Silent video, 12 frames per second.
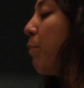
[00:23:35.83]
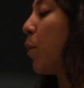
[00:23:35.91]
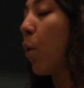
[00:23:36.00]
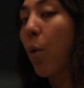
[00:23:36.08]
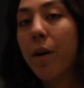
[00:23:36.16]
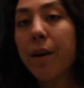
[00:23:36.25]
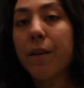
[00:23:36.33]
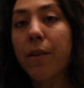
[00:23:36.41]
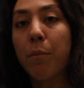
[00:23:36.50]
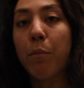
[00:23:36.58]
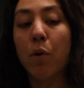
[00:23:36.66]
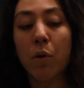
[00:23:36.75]
pour it into
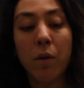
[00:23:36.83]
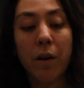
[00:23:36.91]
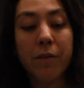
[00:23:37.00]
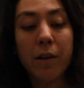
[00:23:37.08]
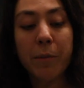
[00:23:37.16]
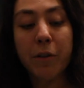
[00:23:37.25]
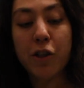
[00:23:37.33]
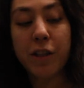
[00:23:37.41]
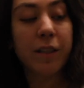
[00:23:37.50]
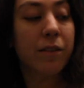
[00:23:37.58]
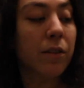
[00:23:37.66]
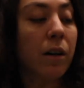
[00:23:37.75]
the bowl on top of the
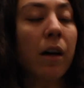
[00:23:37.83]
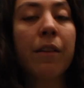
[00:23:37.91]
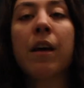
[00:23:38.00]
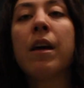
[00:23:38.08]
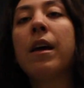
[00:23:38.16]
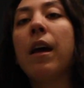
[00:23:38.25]
cheesecloth,